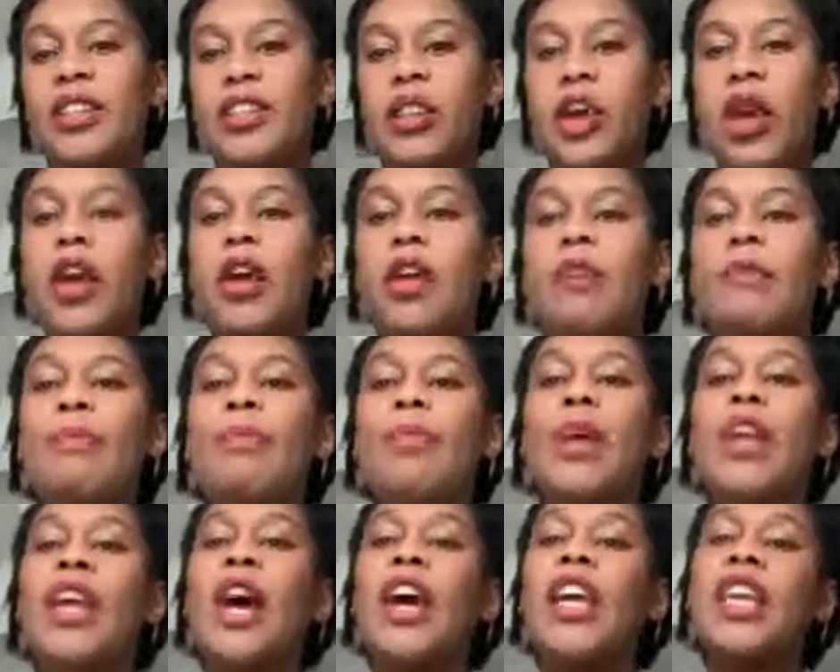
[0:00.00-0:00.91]
to know,
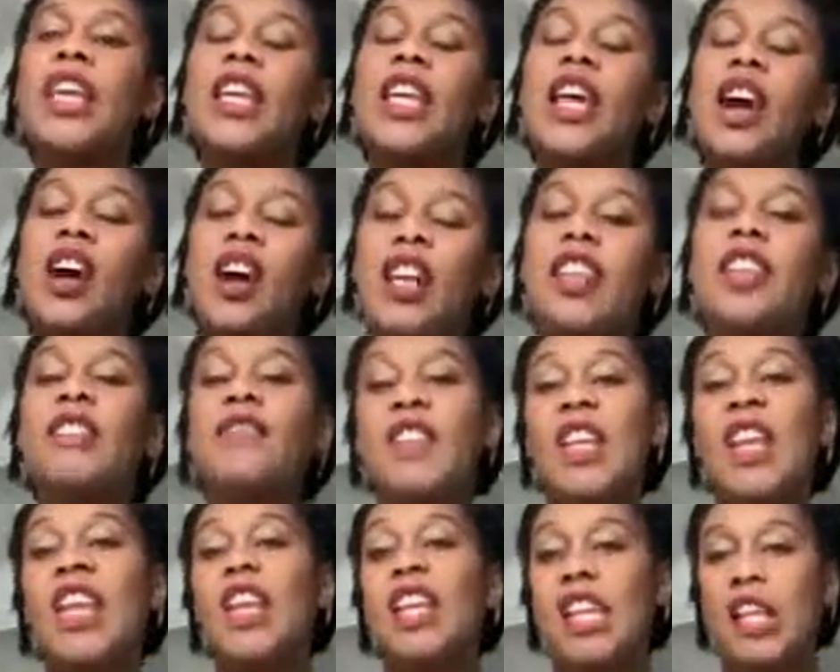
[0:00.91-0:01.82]
but I kind of
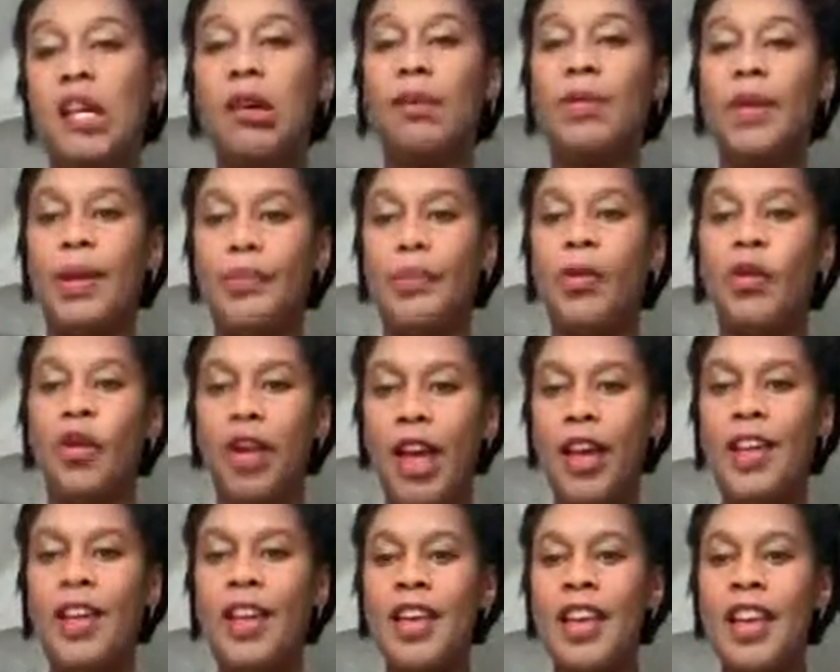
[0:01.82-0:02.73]
need a little bit more
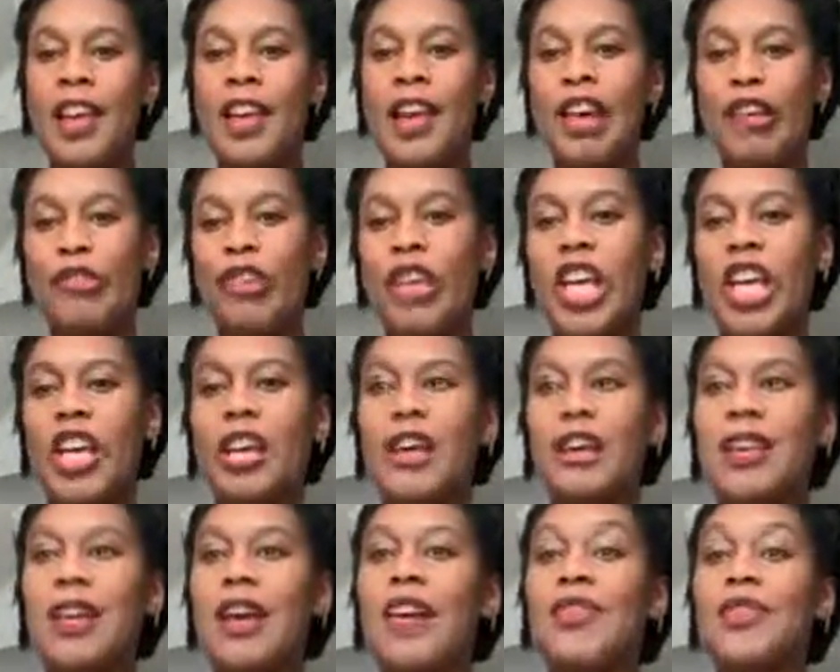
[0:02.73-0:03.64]

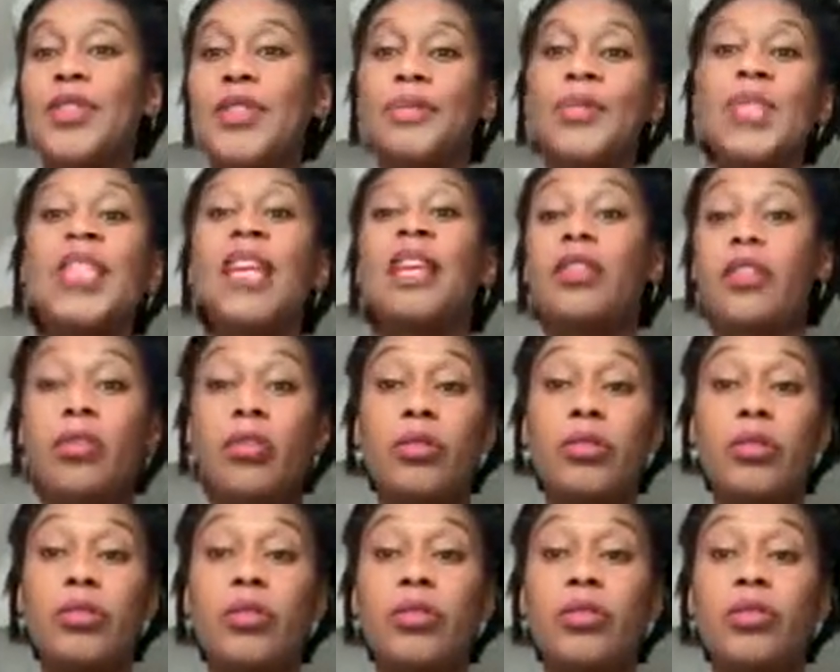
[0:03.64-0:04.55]
of some
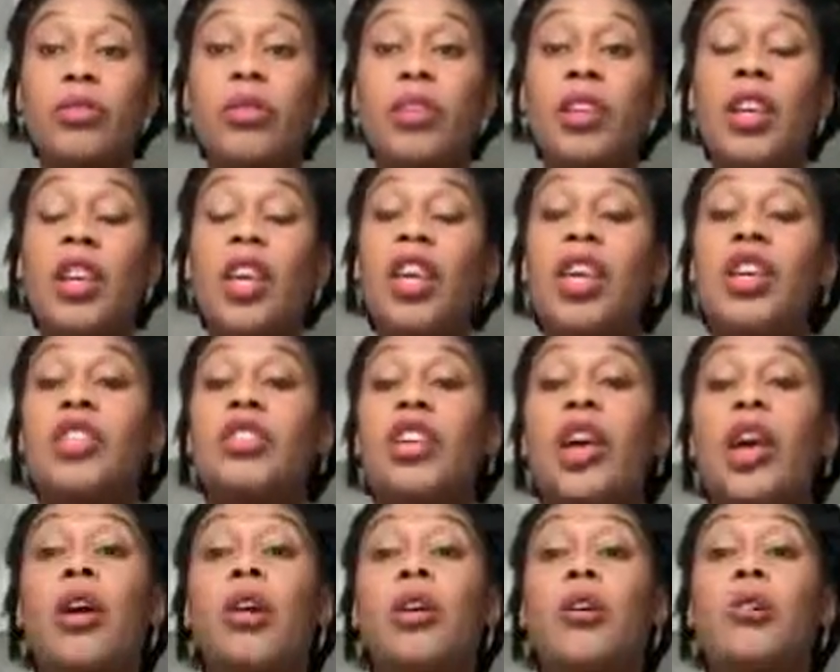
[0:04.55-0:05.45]
signals.
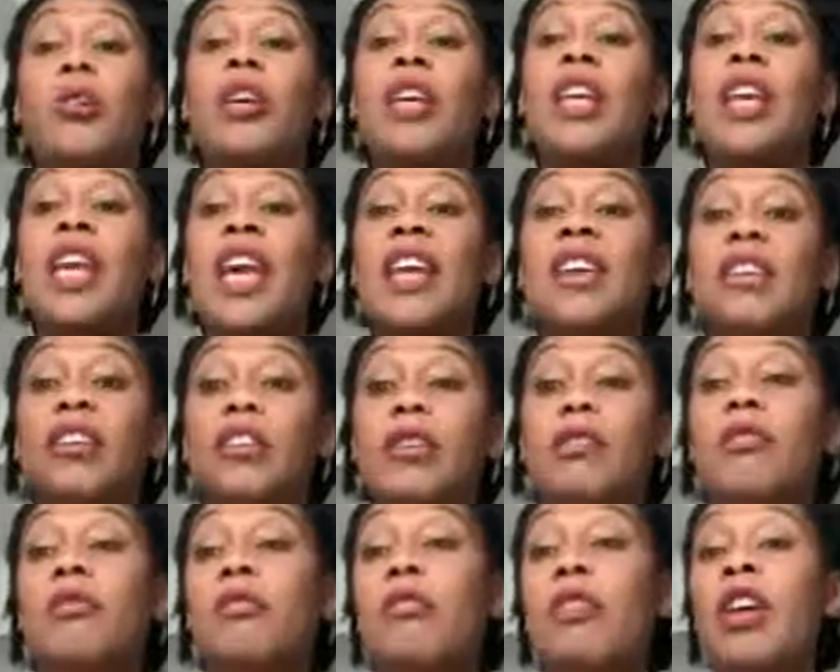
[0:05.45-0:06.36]
So can
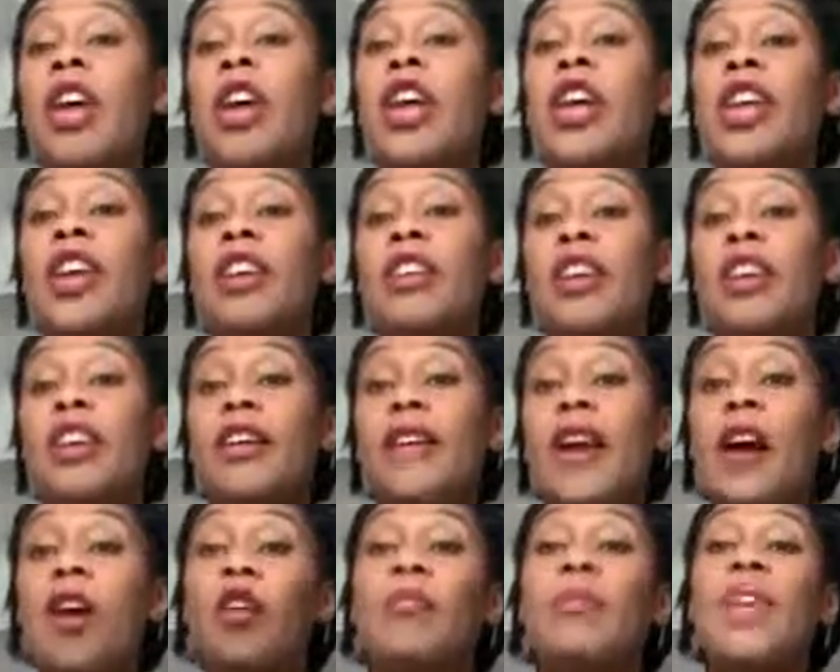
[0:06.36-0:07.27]
you
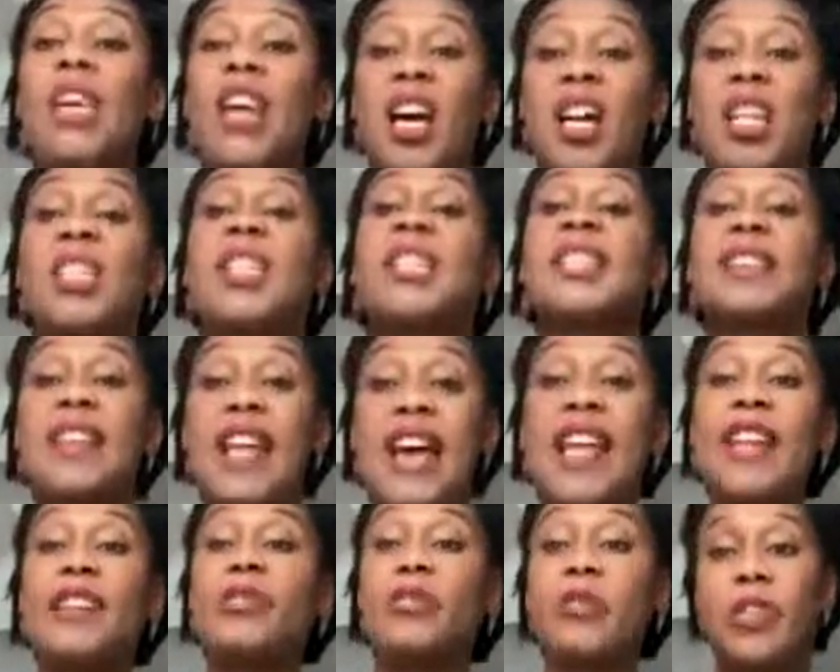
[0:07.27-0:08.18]
help me
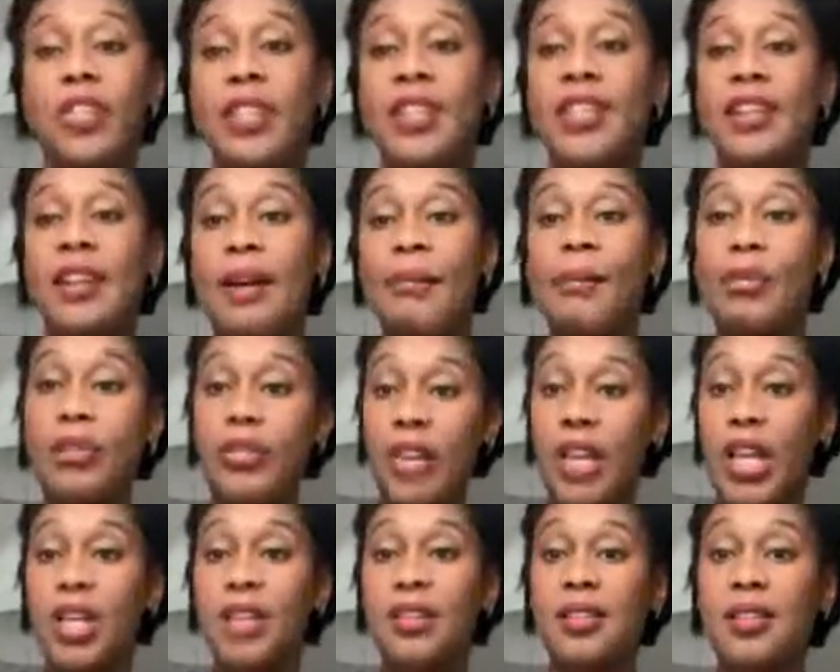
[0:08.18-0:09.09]
understand what this number
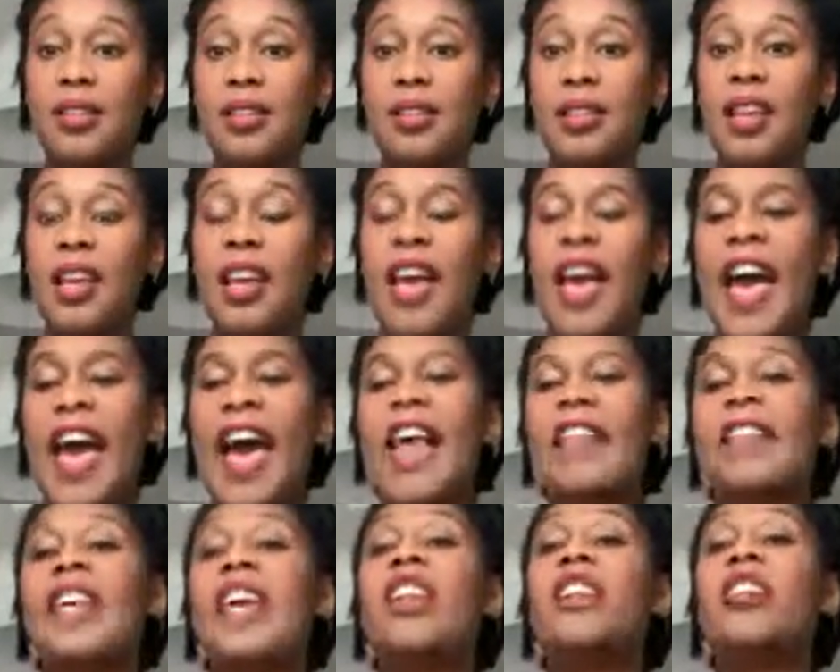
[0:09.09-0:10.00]
is?
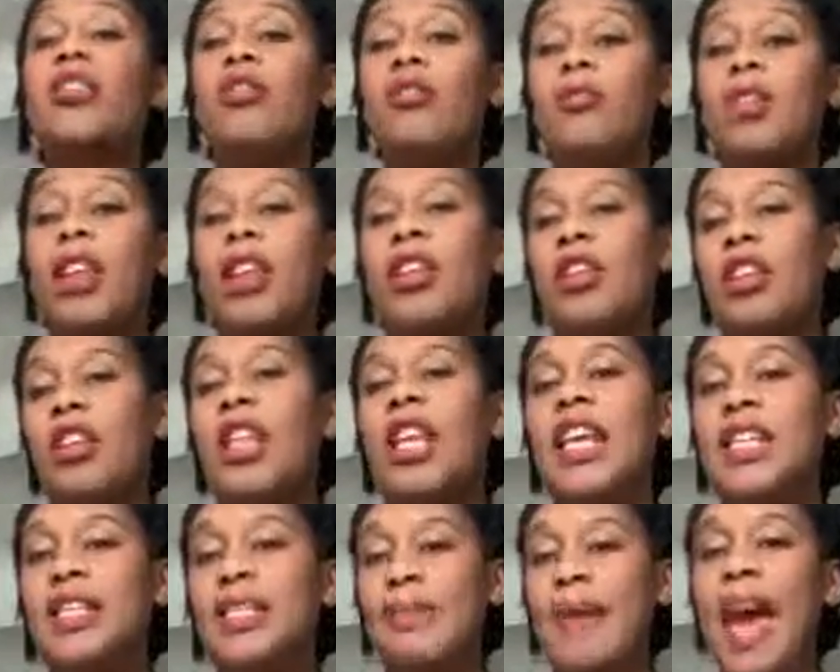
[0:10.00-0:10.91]
And then you
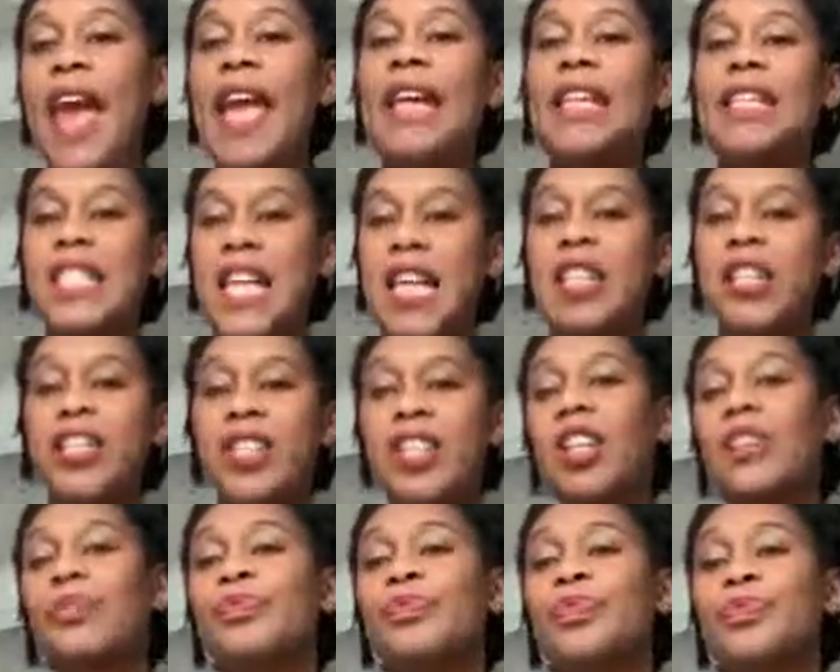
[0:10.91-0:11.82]
need to pay
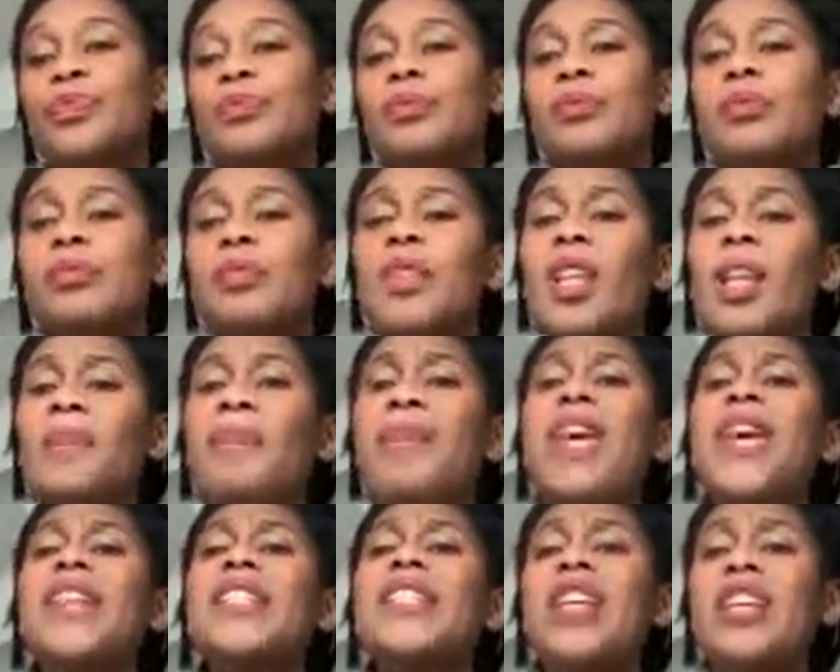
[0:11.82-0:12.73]
attention.
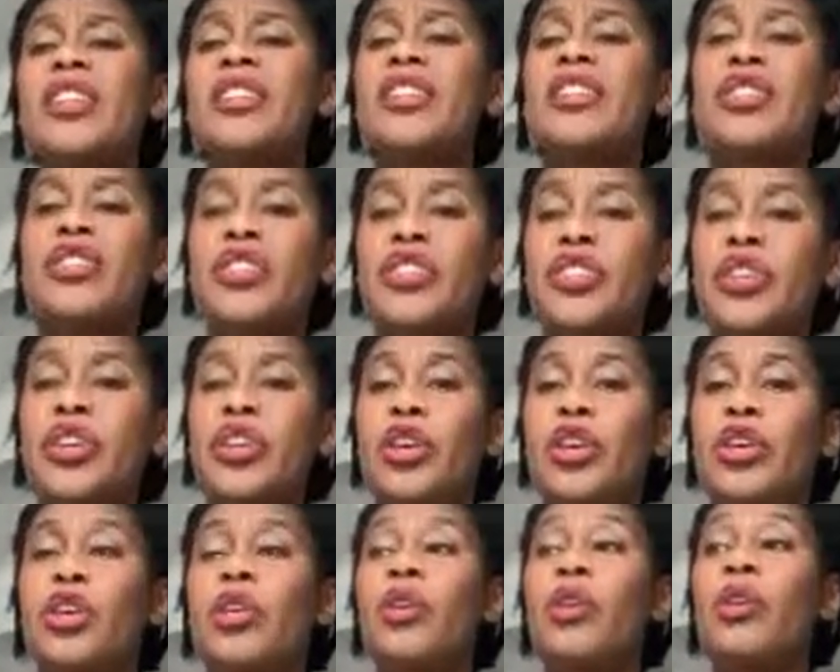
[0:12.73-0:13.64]
Pay attention
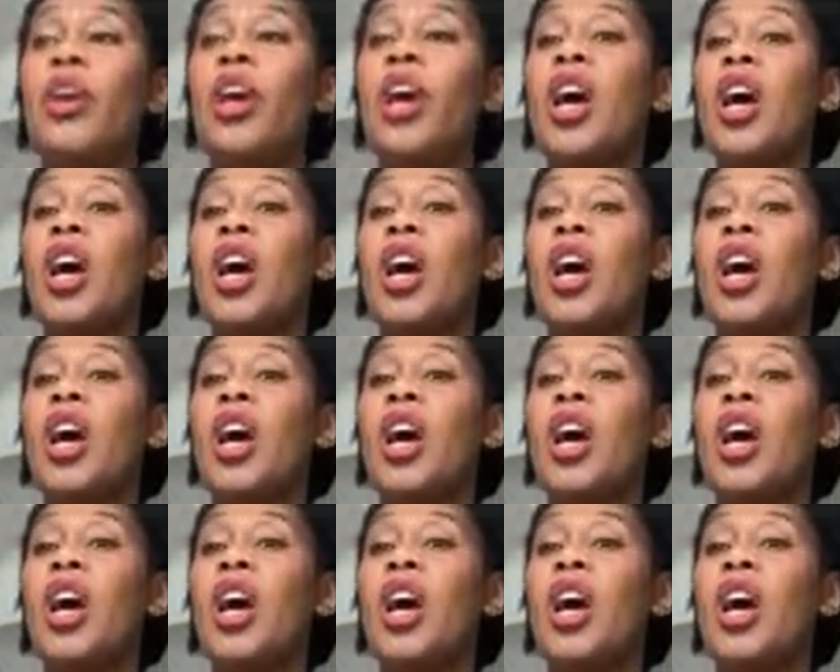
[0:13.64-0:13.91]
to